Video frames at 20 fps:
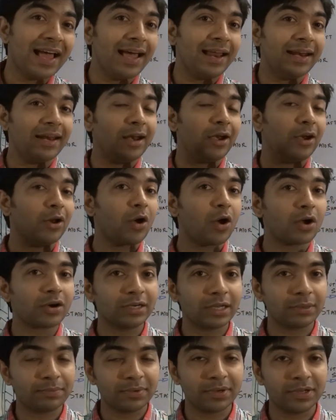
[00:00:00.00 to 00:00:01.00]
and a
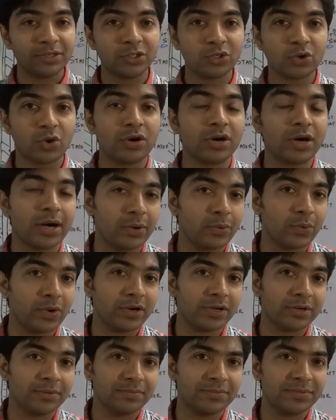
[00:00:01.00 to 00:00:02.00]
locked up torque
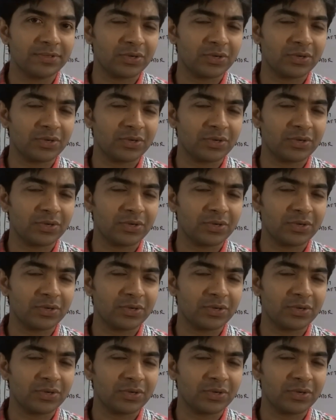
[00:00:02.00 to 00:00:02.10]
converter?